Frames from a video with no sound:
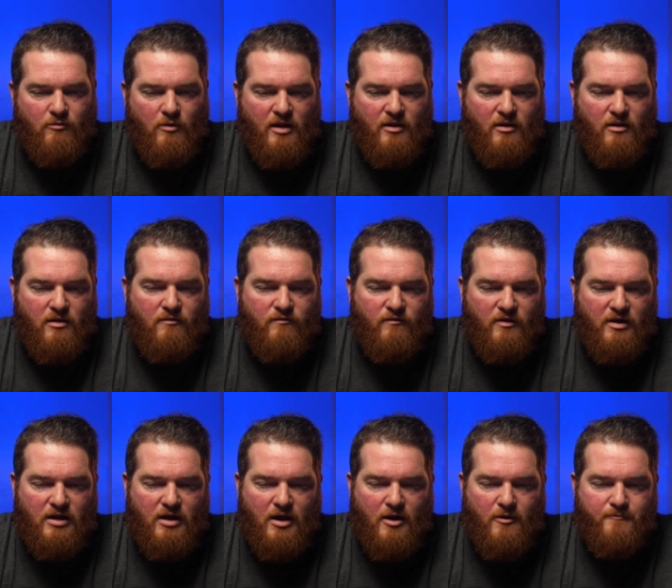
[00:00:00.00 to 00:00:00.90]
rather than
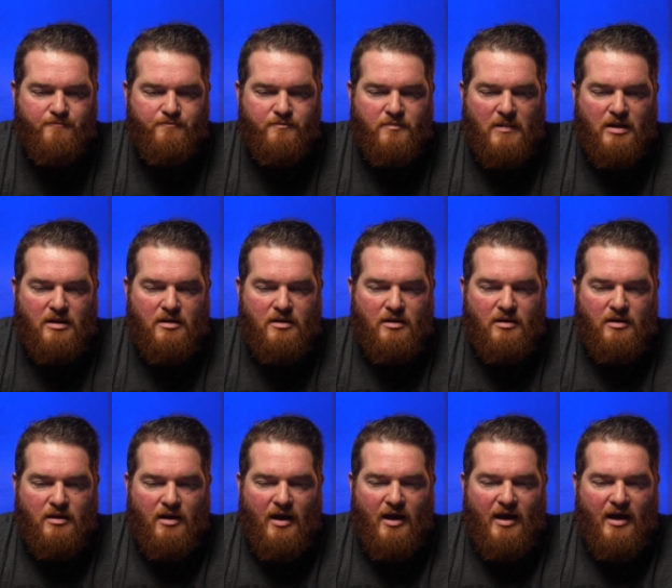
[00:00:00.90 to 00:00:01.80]
video.
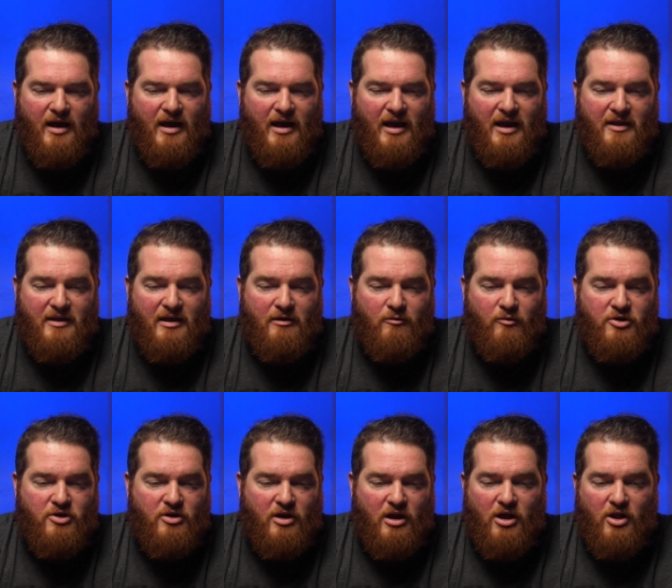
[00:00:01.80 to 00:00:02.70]
And then
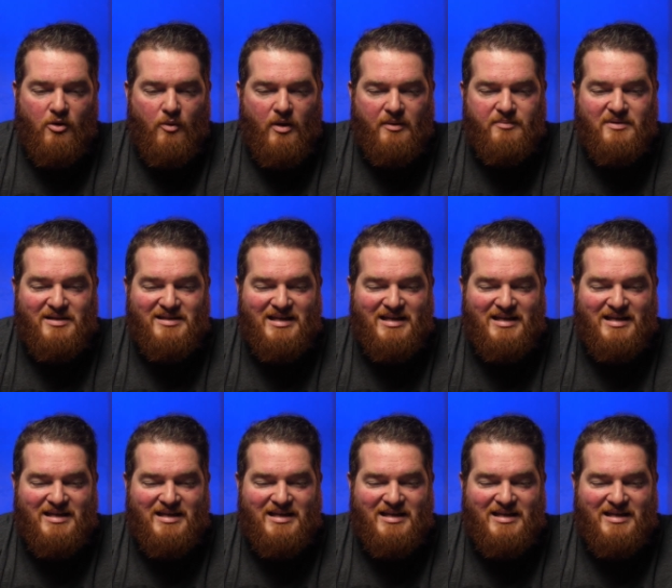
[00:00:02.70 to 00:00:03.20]
when you get all the way up to